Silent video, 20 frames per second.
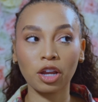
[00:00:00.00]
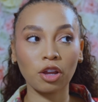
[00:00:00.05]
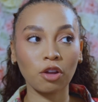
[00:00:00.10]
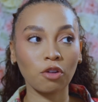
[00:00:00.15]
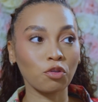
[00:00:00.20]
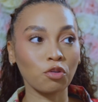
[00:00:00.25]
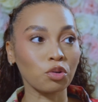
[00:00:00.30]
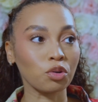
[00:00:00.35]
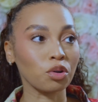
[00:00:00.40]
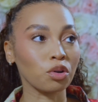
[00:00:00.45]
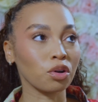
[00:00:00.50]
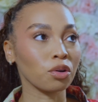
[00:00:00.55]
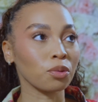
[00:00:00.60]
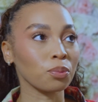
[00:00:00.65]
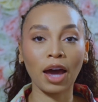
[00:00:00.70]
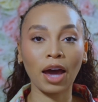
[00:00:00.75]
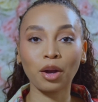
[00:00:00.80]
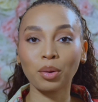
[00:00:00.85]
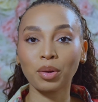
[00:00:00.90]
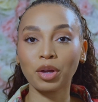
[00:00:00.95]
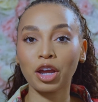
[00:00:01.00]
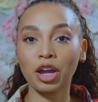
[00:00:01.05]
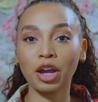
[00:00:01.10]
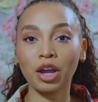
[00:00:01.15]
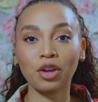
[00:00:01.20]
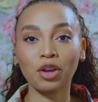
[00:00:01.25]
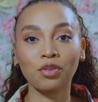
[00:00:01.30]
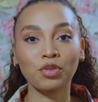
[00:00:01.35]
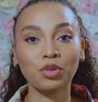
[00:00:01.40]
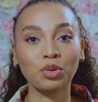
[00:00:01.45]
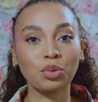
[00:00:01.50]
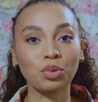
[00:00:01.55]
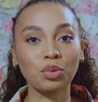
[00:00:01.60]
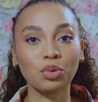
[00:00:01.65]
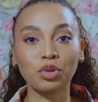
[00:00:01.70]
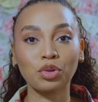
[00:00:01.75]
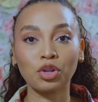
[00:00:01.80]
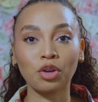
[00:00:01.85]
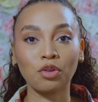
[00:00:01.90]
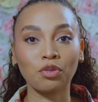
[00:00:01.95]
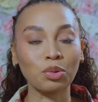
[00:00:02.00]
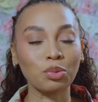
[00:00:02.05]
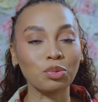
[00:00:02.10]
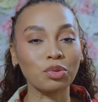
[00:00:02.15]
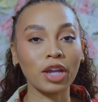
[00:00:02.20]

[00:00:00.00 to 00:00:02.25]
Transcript: if you